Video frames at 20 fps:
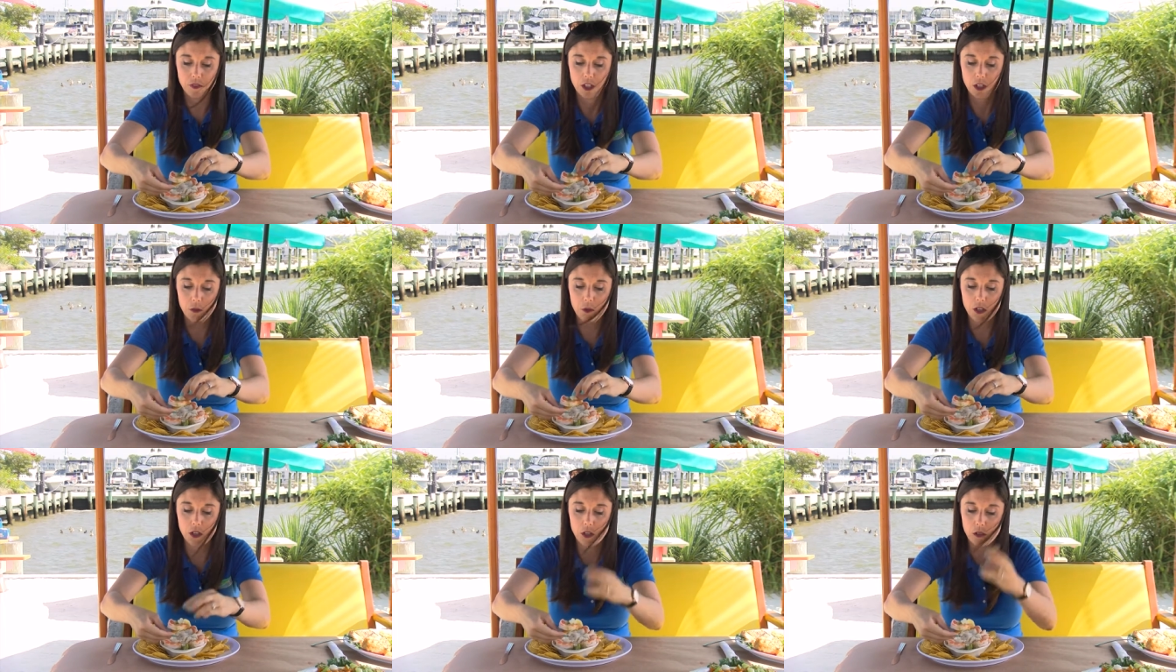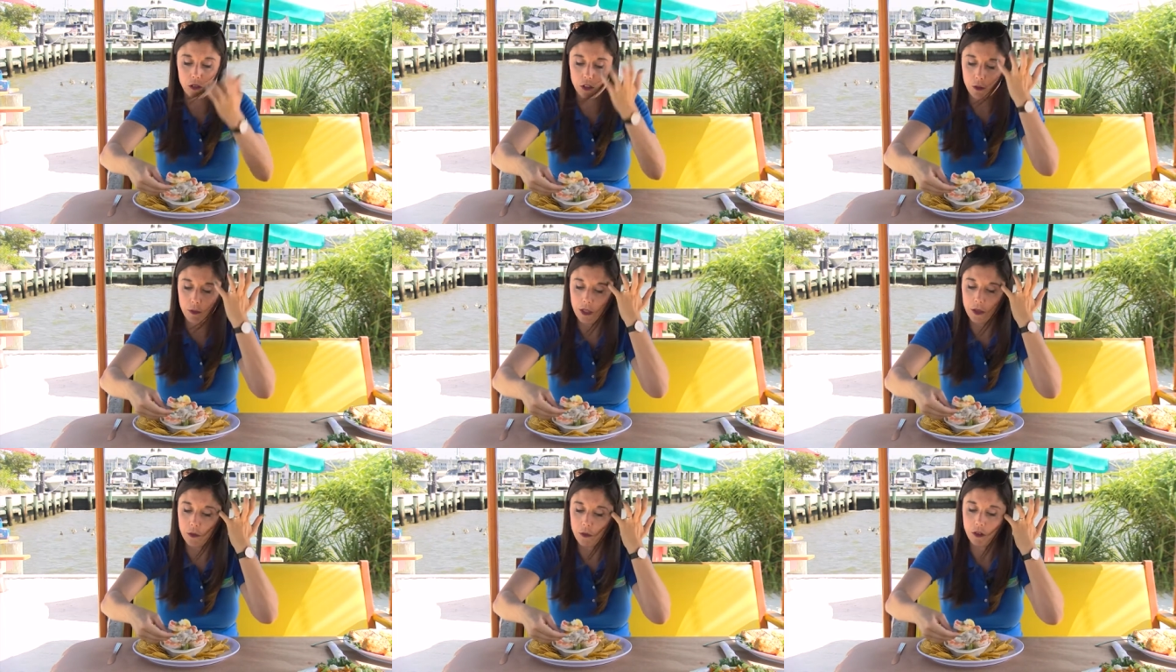Here we go,
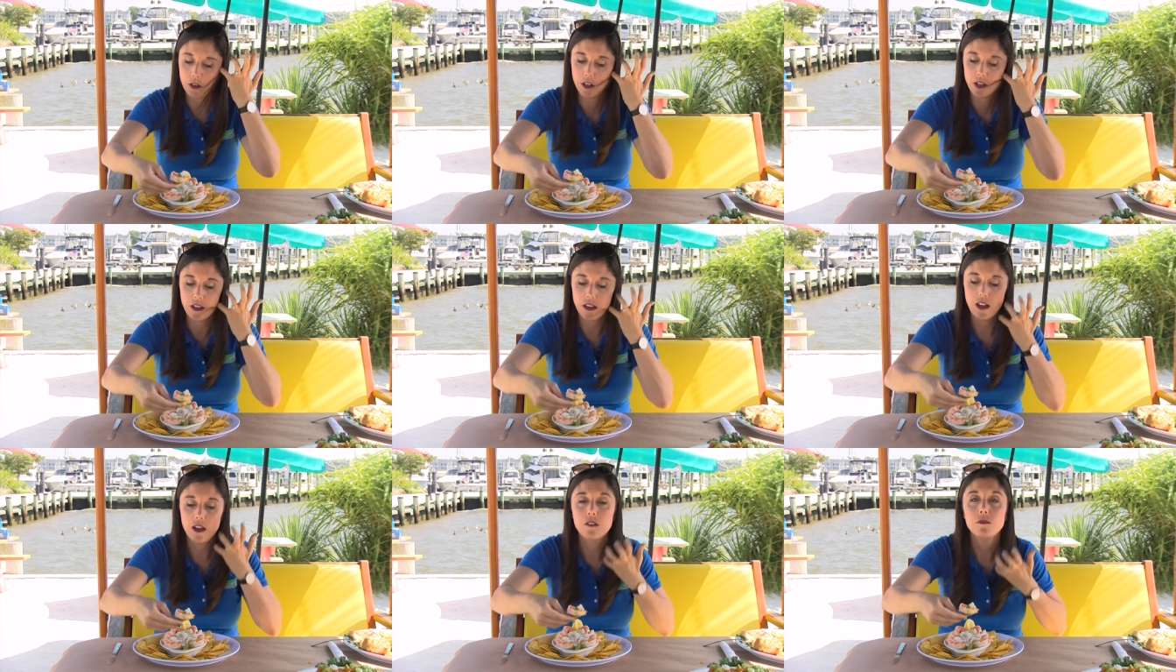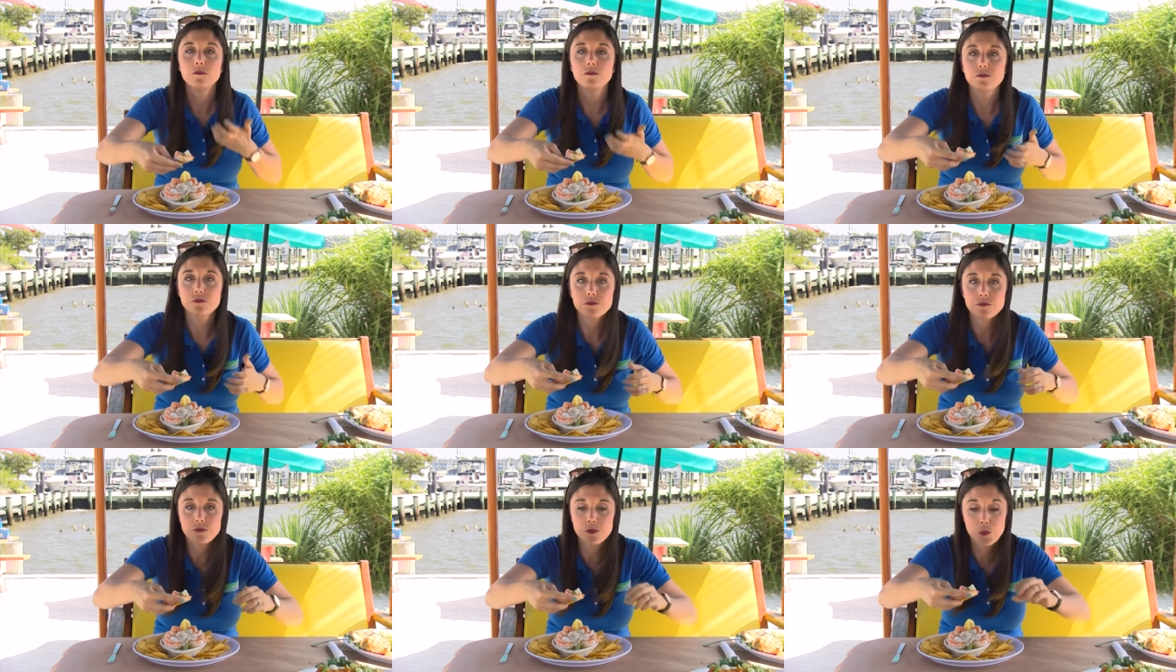nobody worry.
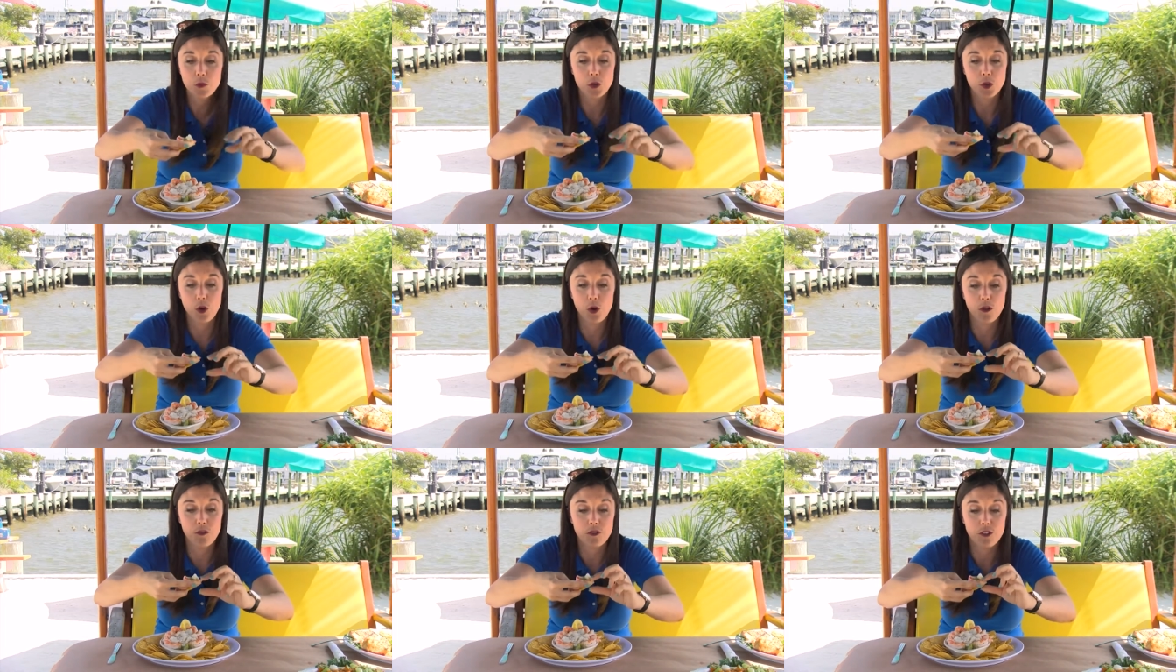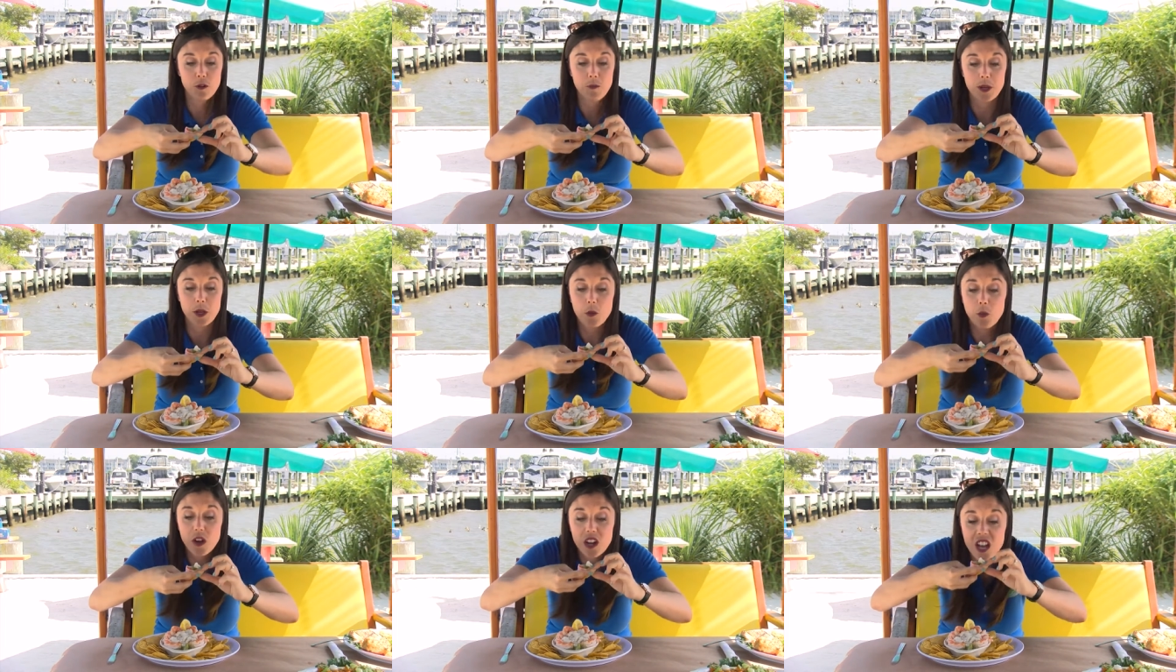We're going for a
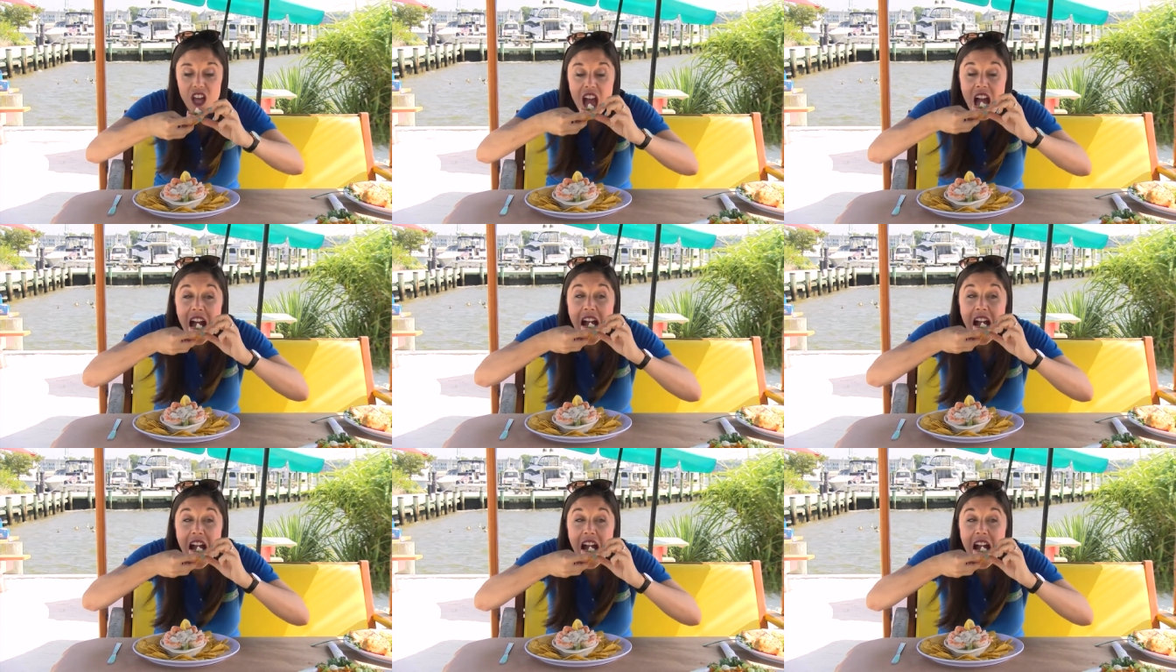big one.